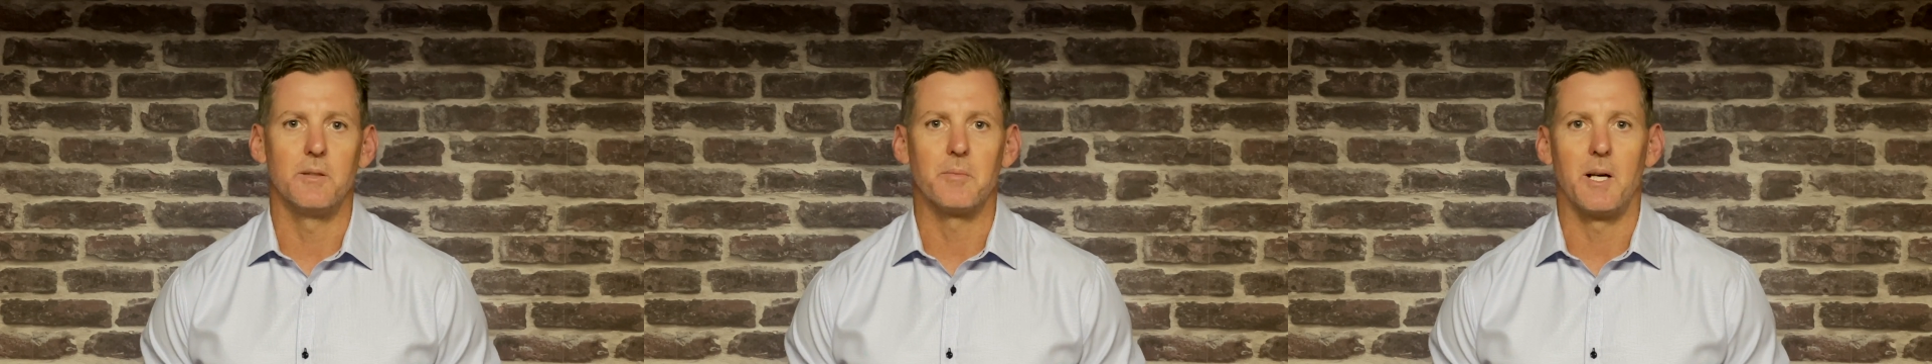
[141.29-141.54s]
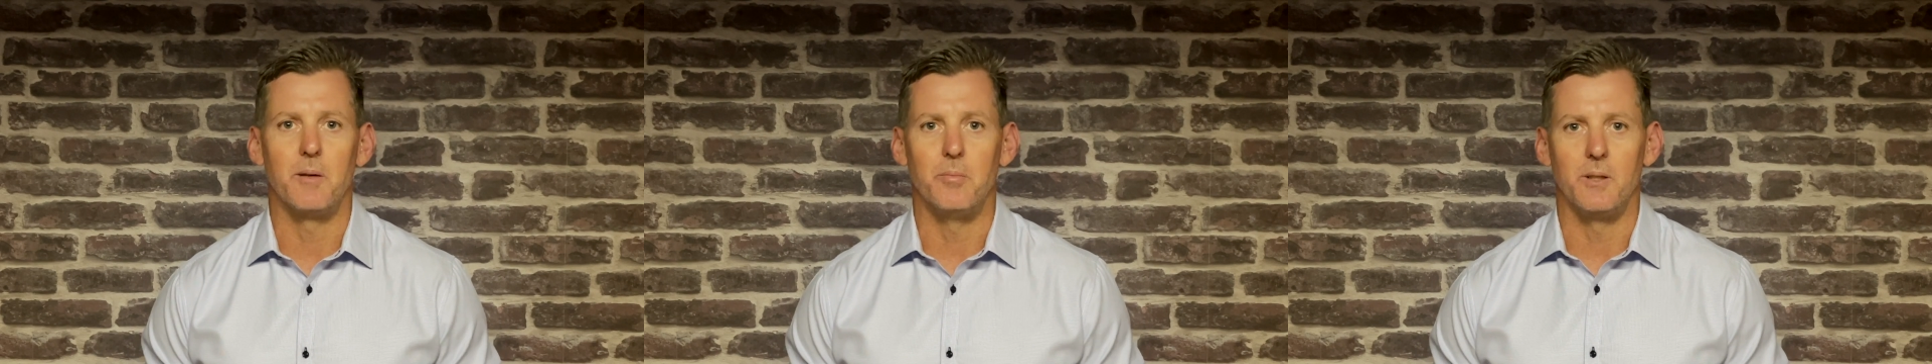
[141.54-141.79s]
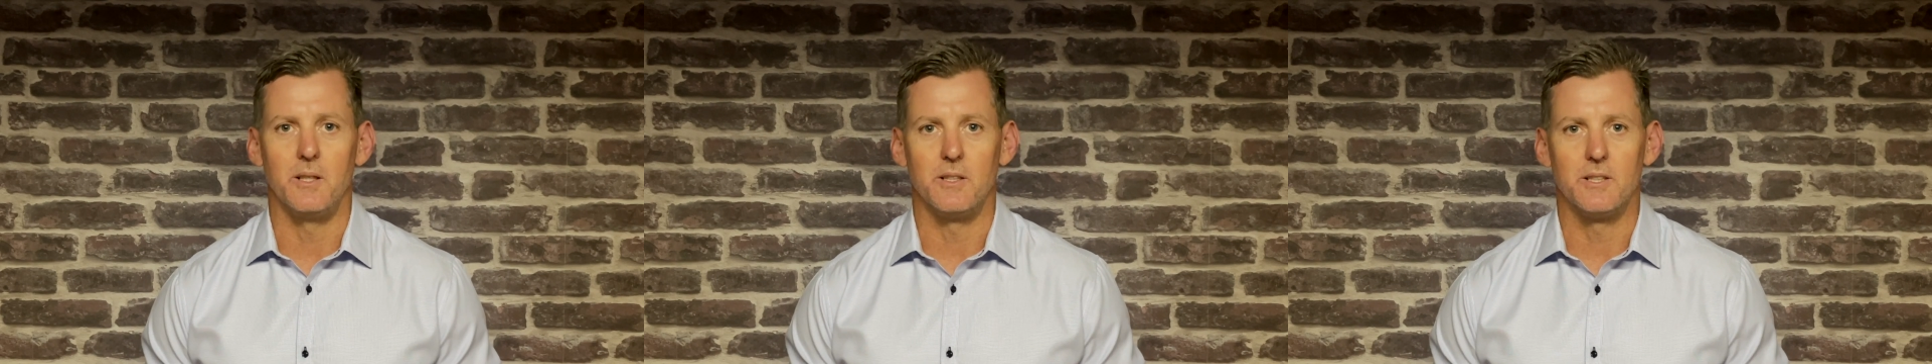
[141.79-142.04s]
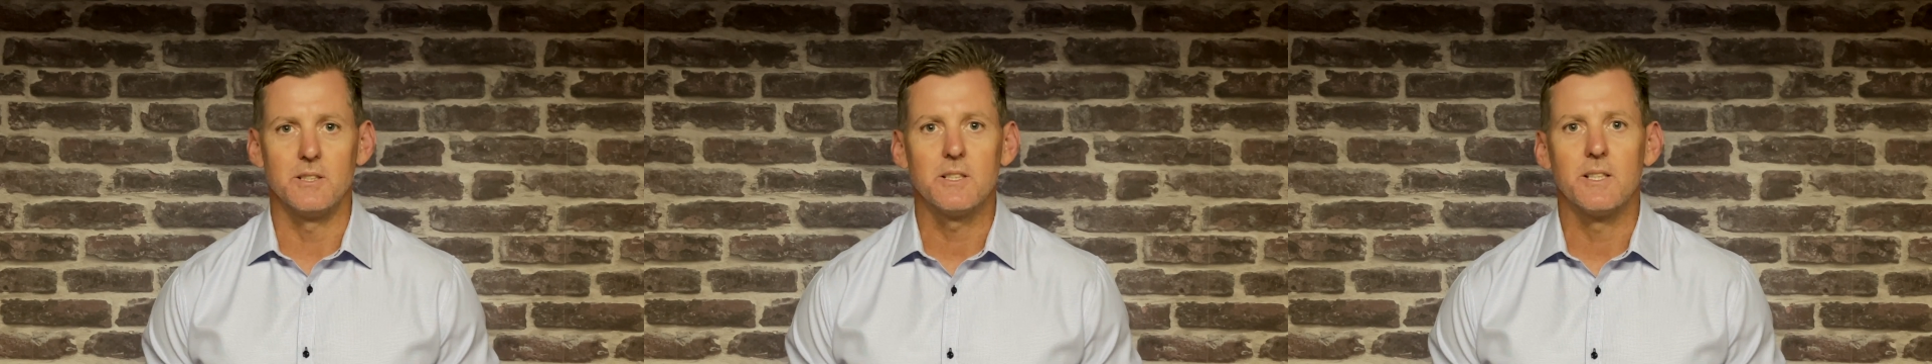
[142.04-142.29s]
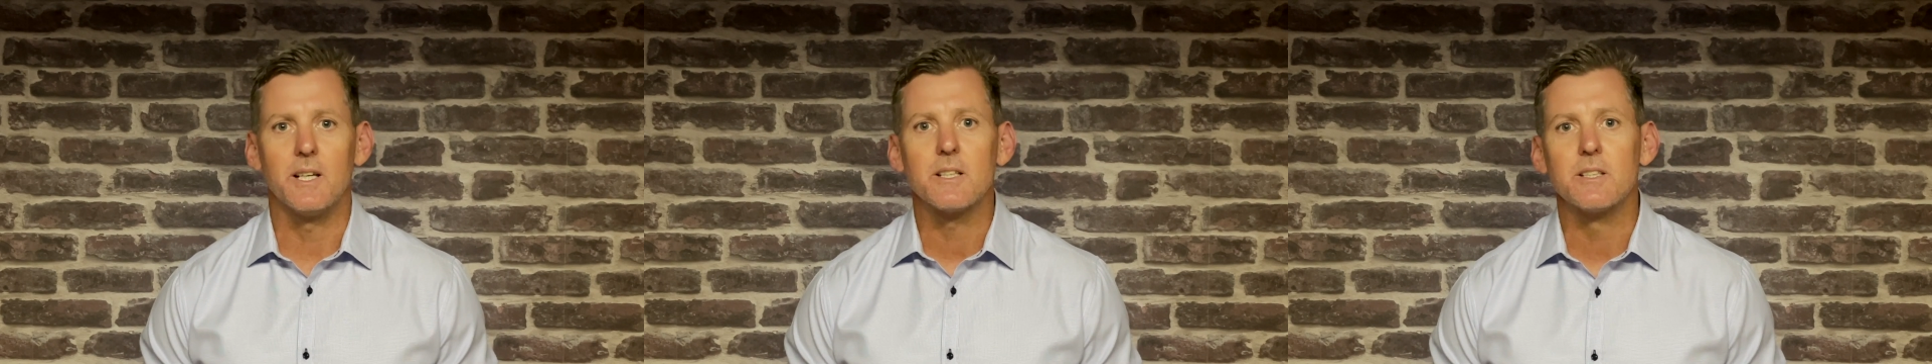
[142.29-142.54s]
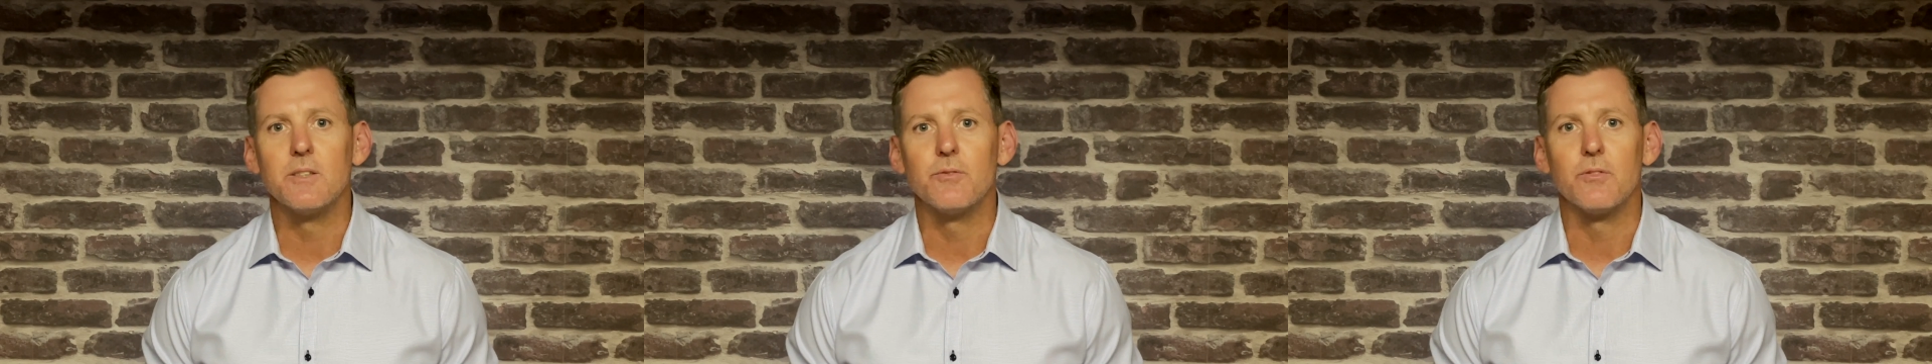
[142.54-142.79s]
It may be
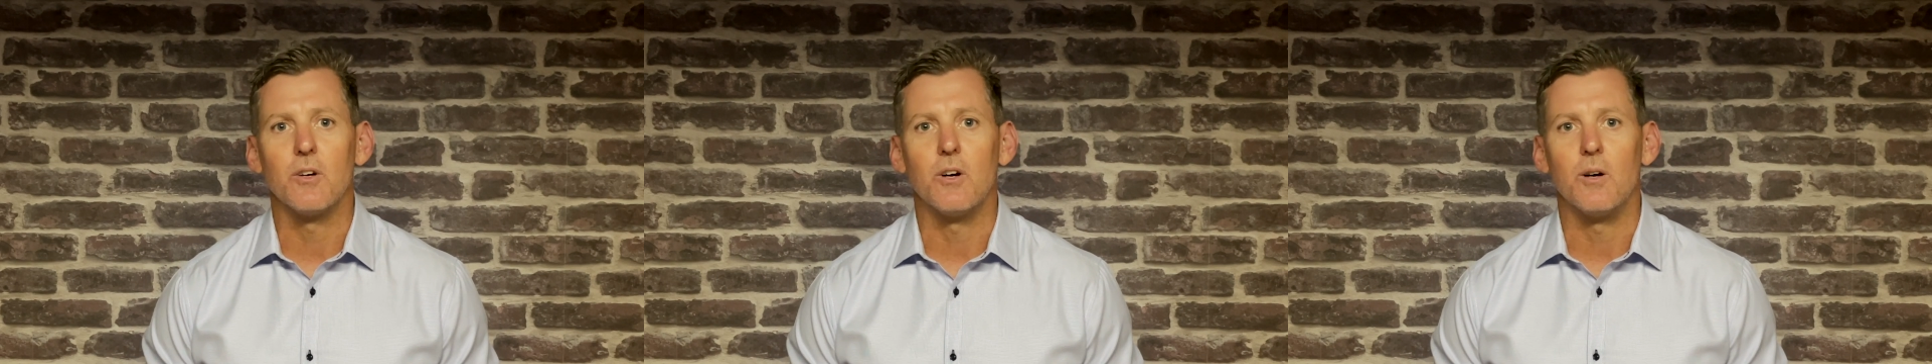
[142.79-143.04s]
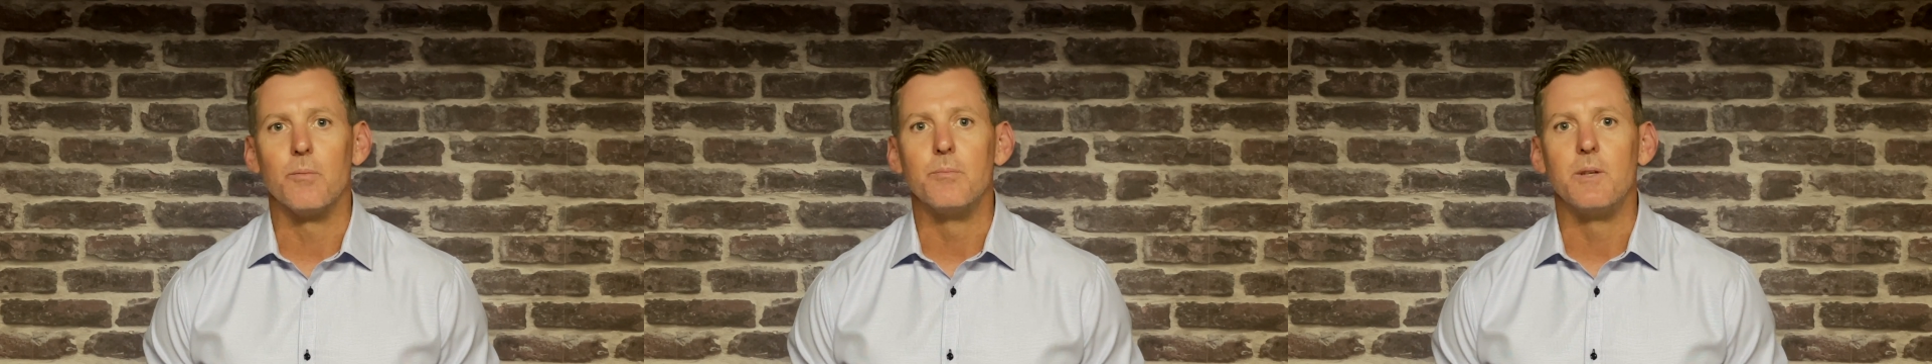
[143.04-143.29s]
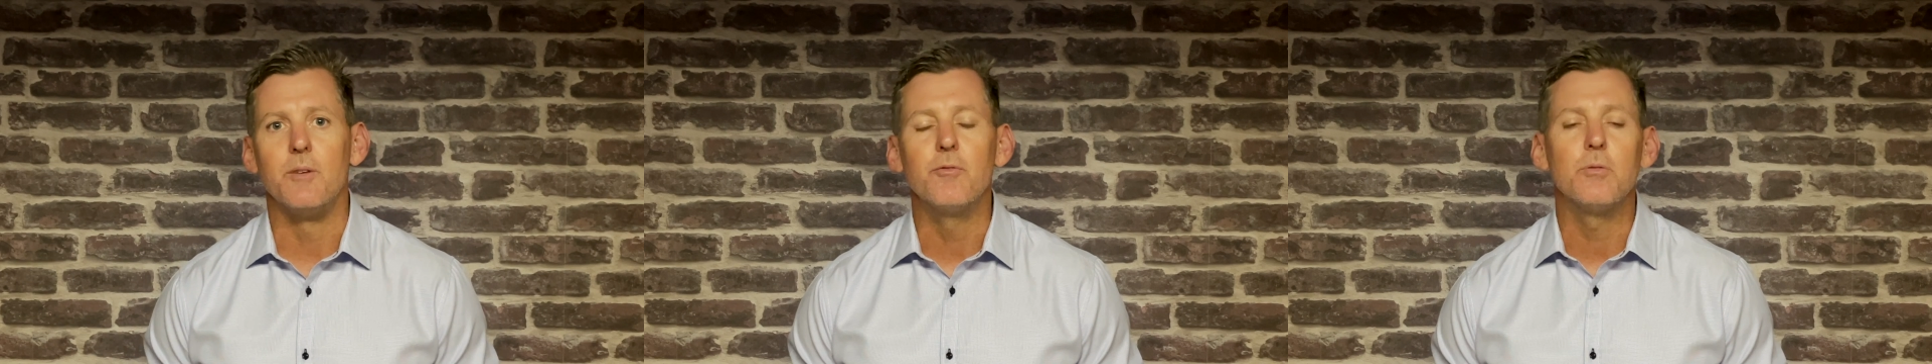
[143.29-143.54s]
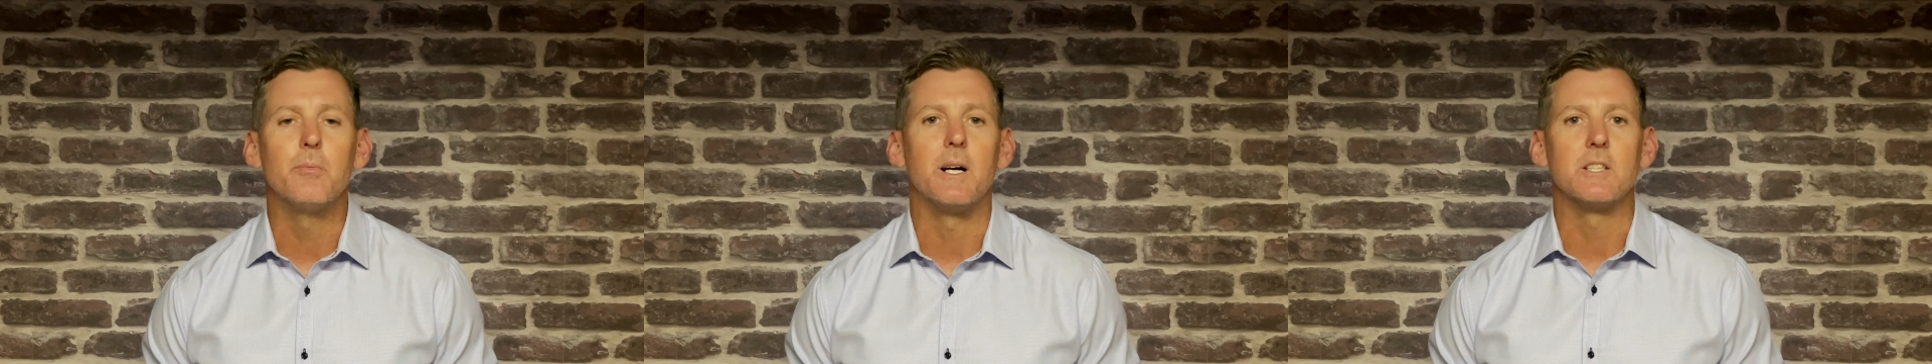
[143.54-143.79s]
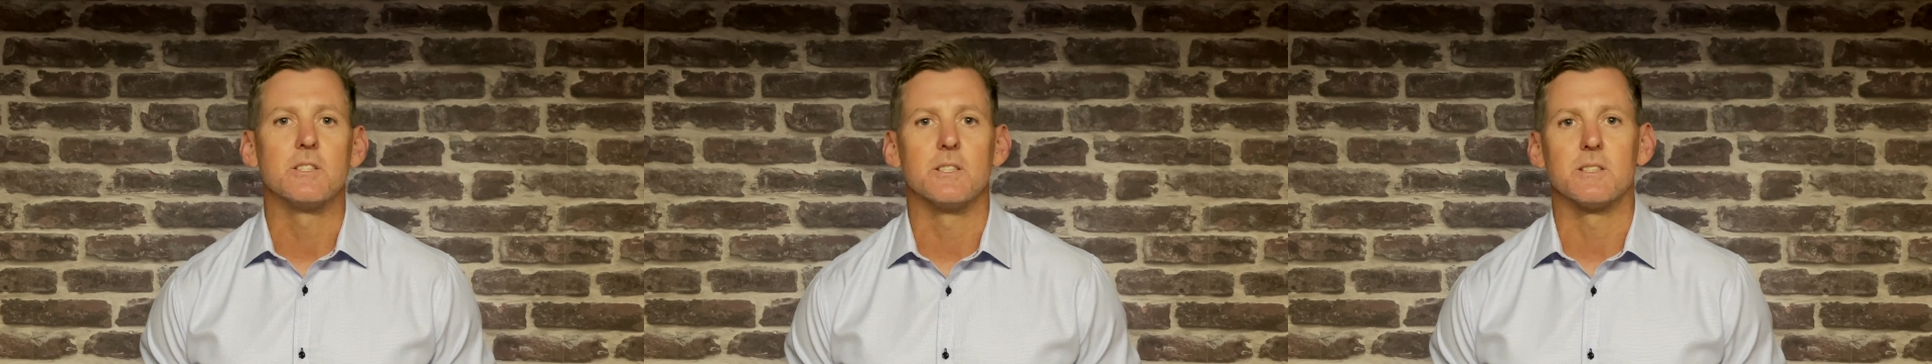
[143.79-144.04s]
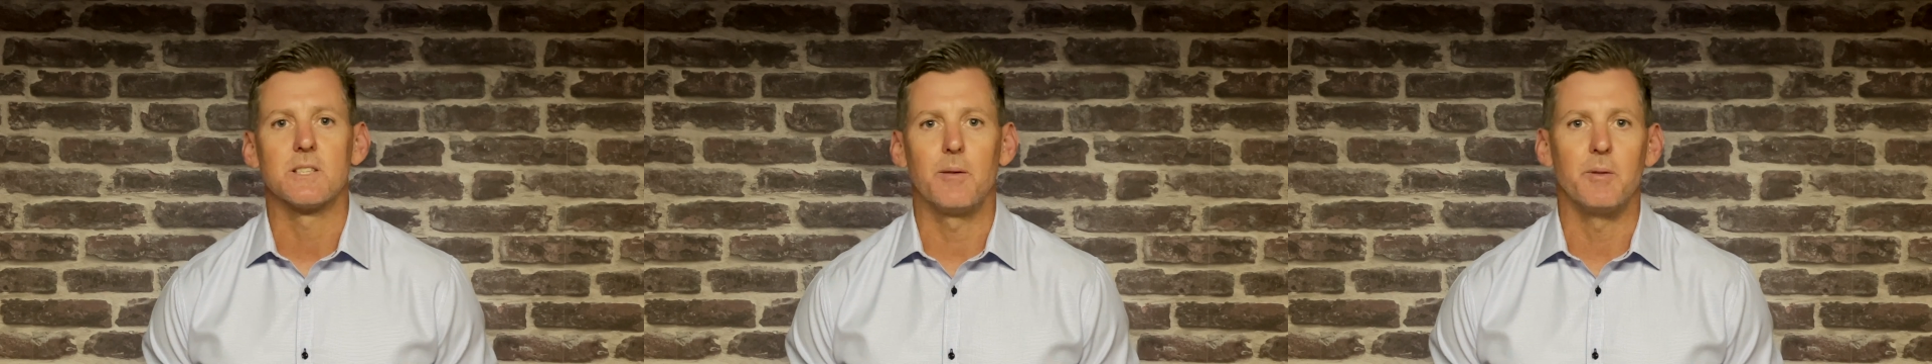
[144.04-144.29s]
disconnecting from information
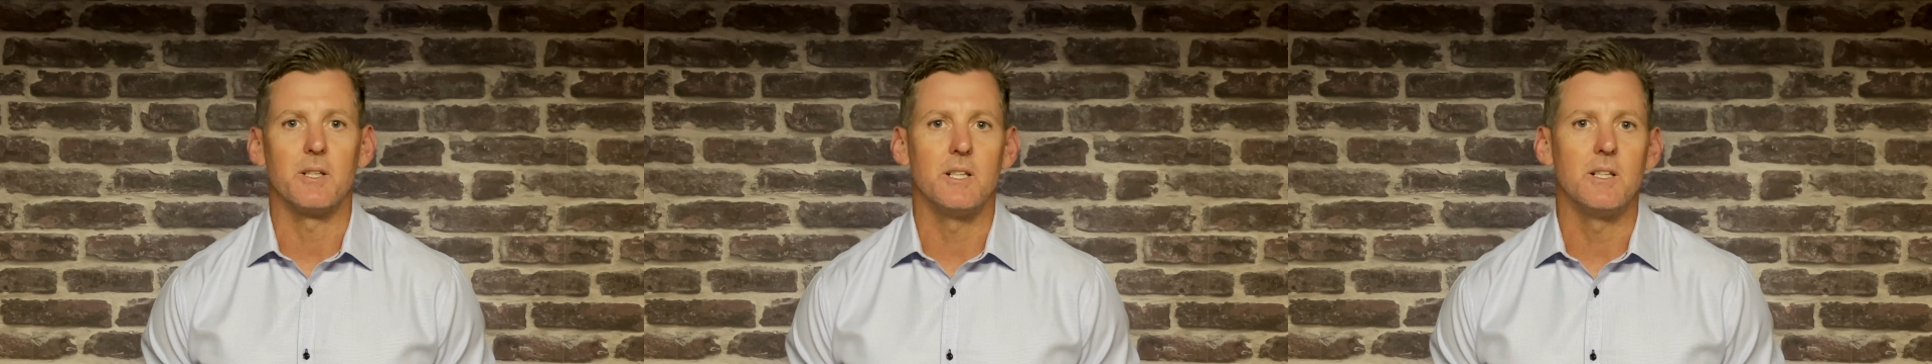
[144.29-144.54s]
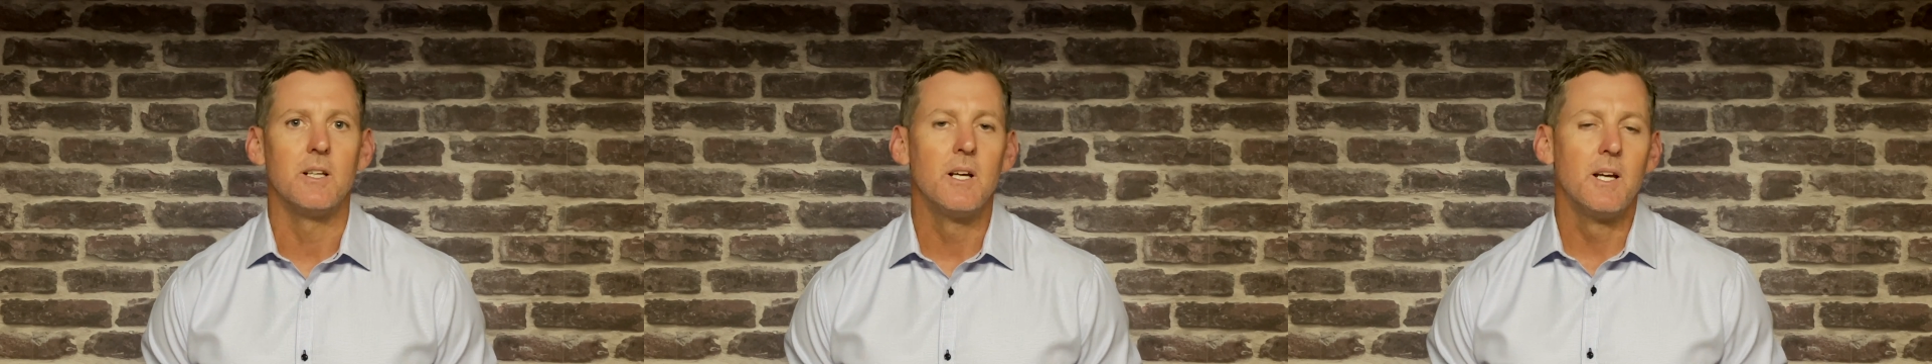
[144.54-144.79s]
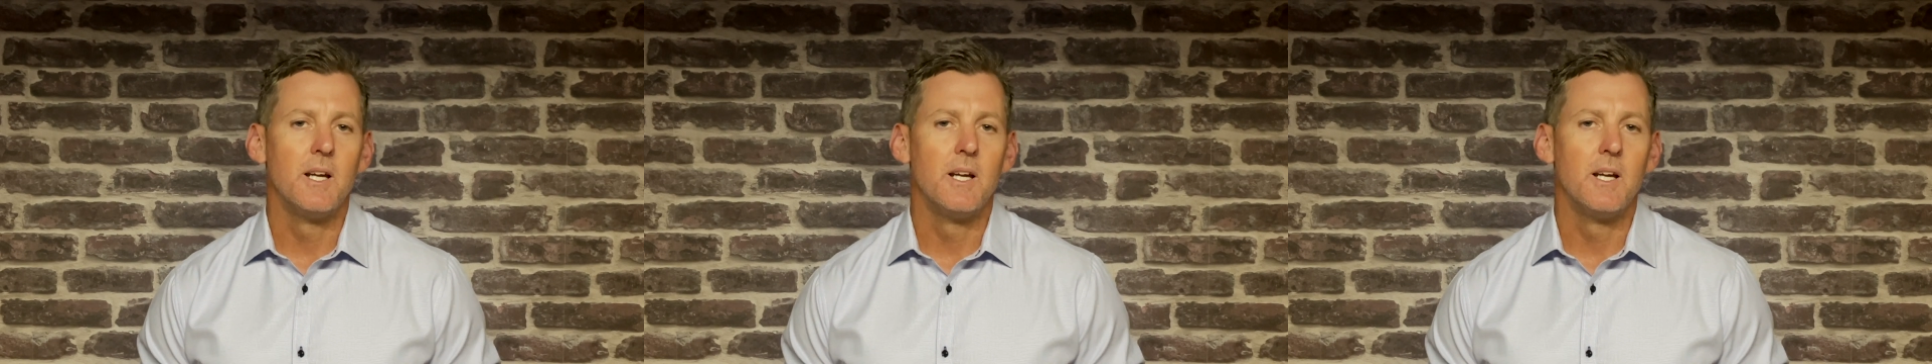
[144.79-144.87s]
that's coming in.